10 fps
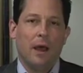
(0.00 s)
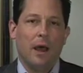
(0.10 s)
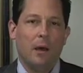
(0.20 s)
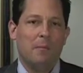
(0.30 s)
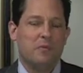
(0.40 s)

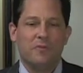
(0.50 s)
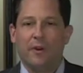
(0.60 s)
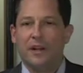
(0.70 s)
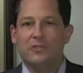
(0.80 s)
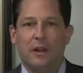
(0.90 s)
I was
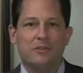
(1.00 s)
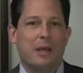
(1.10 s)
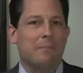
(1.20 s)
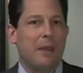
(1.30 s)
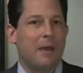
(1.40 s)
very excited.
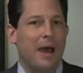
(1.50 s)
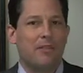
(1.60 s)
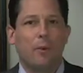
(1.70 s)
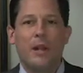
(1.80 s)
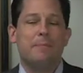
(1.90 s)
I was
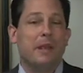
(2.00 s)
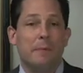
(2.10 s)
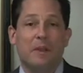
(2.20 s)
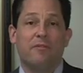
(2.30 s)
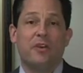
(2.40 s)
on the way to
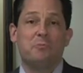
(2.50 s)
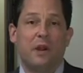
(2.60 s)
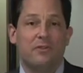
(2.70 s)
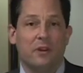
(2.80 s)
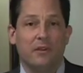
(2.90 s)
becoming a vice
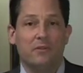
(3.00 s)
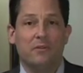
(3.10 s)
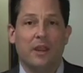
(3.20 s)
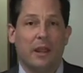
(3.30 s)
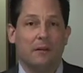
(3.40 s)

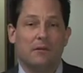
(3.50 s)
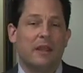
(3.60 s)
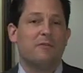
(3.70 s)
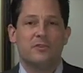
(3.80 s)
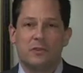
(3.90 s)
president, and
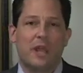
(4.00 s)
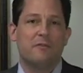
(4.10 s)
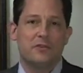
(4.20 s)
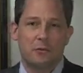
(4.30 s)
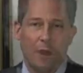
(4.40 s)
life
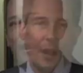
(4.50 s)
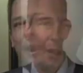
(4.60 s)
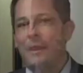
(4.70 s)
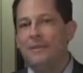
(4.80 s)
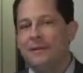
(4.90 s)
was
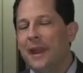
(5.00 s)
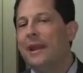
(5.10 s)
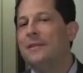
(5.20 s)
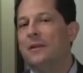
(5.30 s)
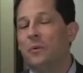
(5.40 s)
grand. And the
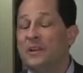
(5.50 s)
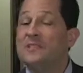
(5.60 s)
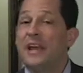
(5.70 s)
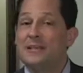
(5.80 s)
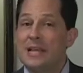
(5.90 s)
day that really
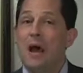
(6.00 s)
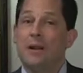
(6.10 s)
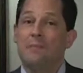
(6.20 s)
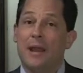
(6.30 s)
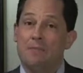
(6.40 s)
stands
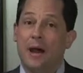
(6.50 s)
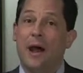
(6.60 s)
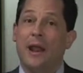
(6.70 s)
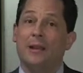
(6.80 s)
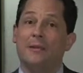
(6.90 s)
out in my
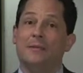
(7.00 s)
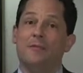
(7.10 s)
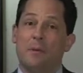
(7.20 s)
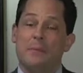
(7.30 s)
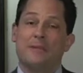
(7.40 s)
mind
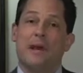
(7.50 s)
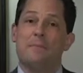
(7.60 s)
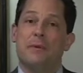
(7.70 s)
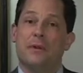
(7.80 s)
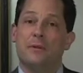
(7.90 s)
from that
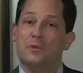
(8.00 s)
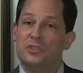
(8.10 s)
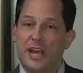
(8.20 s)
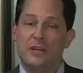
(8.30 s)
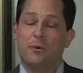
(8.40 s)
time period was
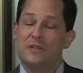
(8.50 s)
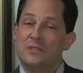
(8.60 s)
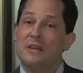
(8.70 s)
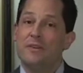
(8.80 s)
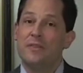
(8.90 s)
January
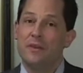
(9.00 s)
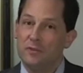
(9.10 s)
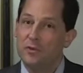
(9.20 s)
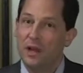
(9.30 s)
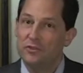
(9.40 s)
7th
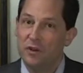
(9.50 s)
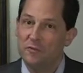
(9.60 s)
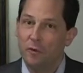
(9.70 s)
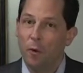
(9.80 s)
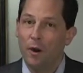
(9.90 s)
of
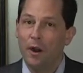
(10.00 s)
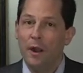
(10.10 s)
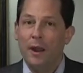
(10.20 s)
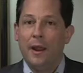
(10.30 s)
2004.